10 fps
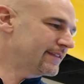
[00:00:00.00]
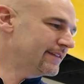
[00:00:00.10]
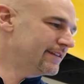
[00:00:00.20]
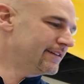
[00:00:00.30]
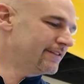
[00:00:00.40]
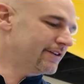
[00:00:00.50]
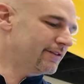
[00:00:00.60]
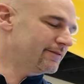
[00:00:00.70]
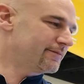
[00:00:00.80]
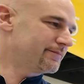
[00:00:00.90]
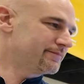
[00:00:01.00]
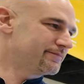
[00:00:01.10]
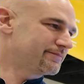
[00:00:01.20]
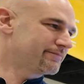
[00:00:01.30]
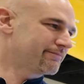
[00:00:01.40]

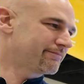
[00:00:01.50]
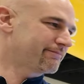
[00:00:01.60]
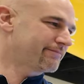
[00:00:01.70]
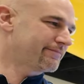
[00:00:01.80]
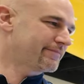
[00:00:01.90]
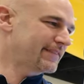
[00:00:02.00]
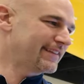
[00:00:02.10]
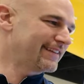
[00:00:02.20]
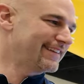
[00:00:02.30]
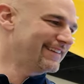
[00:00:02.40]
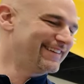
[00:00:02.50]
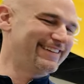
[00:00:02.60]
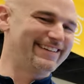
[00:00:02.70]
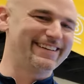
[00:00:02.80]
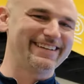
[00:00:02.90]

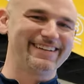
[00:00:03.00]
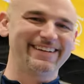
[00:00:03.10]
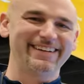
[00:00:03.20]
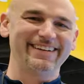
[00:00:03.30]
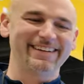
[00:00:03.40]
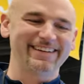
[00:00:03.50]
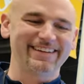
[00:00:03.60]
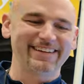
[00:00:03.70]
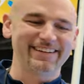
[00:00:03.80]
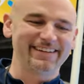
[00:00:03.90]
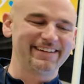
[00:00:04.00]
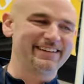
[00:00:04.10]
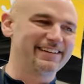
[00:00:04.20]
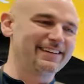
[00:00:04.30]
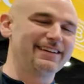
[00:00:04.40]

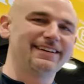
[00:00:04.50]
The person shown says nothing.